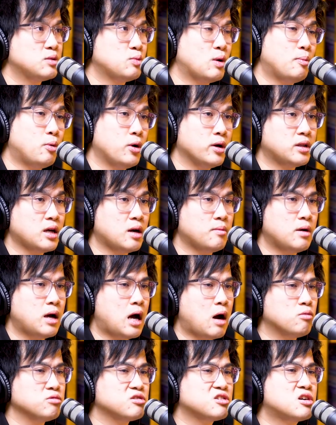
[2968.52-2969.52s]
That's one point of time,
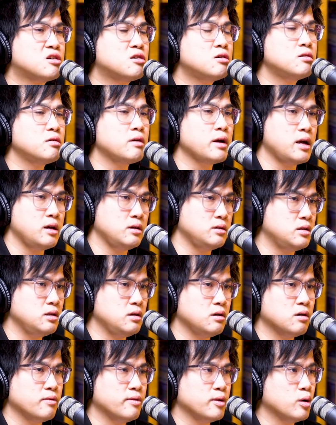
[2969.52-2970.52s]
right? I was
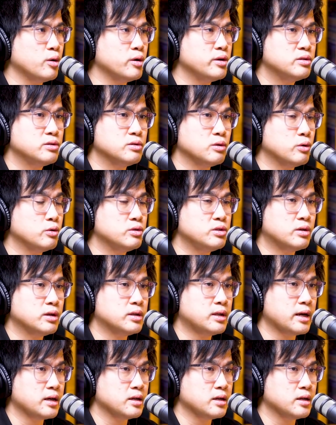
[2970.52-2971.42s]
crazy of the Onosiko